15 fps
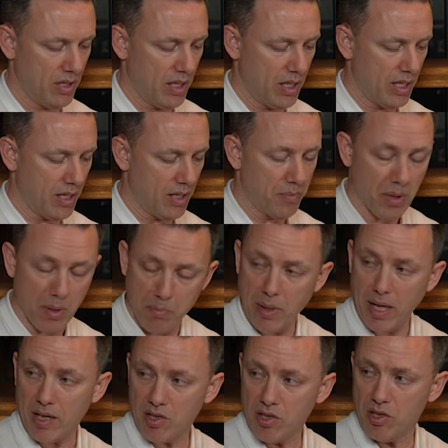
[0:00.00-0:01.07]
a bit of
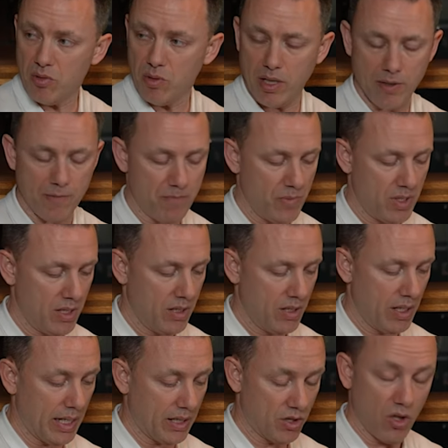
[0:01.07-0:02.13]
bass to it.
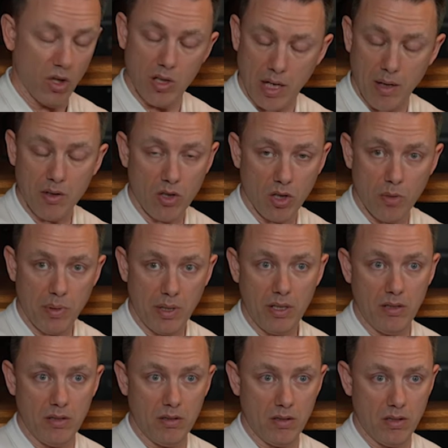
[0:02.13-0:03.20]
It's got to
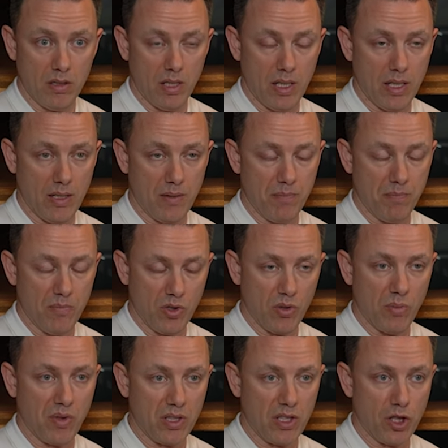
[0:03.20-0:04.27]
be...
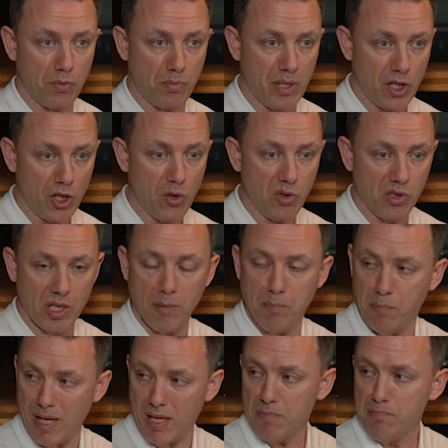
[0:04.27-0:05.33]
something that's been used in a
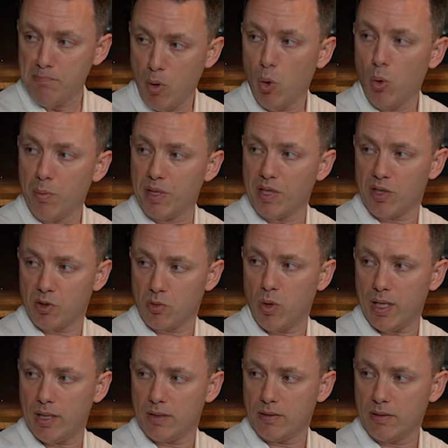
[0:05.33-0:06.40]
big moment as
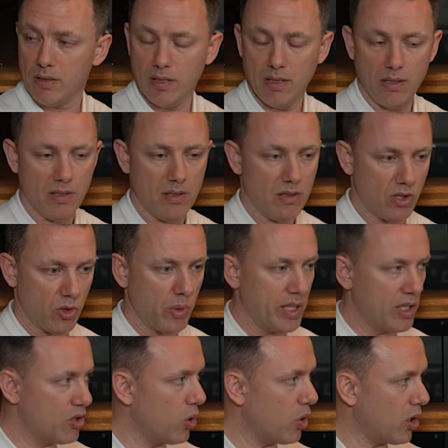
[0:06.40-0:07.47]
well. So when you
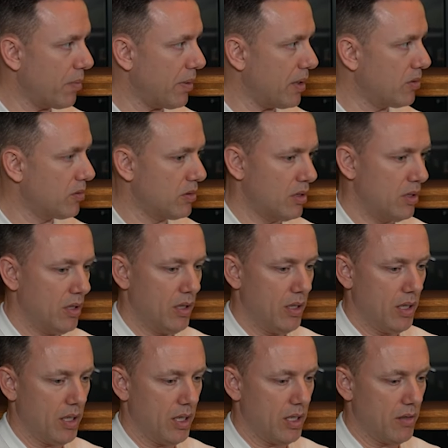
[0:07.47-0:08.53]
talk about
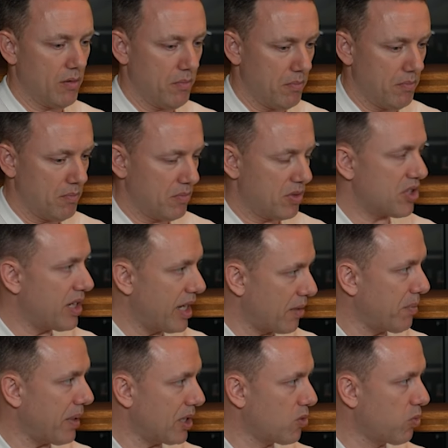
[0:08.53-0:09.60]

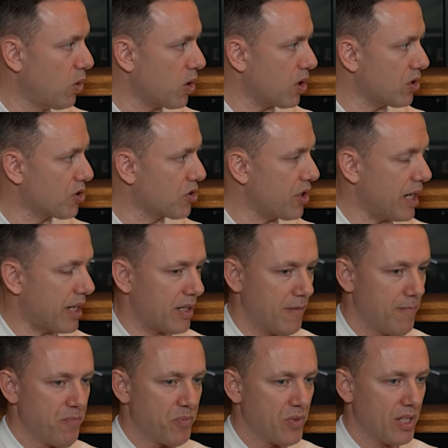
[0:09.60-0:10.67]
Snakebite's walk-on track,
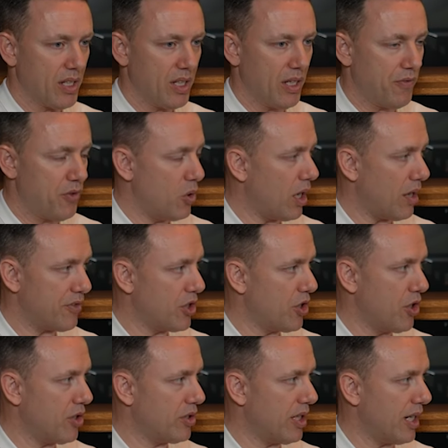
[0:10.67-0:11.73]
if you haven't
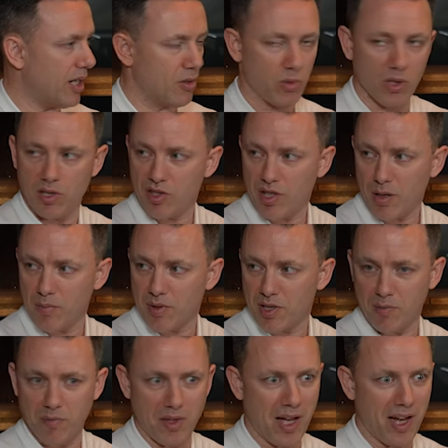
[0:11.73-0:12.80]
heard that at a World
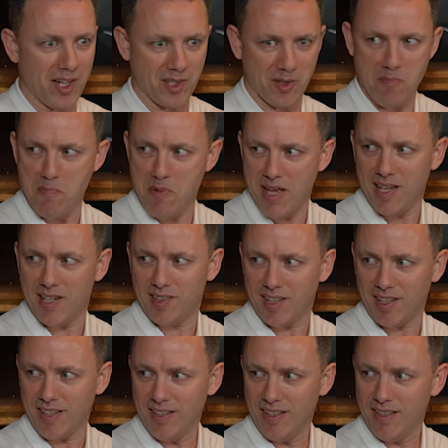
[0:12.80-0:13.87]
Championship, that is amazing.
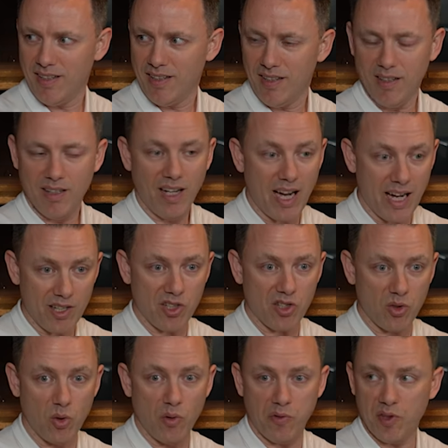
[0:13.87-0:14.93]
I
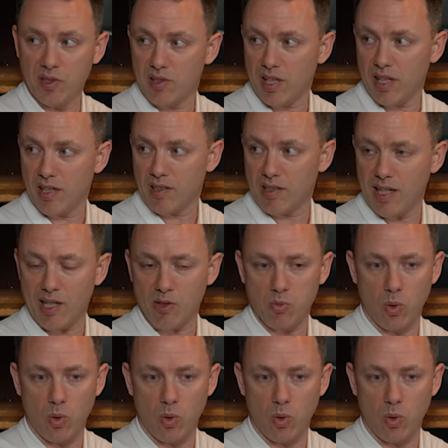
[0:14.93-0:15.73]
saw Phil Taylor's last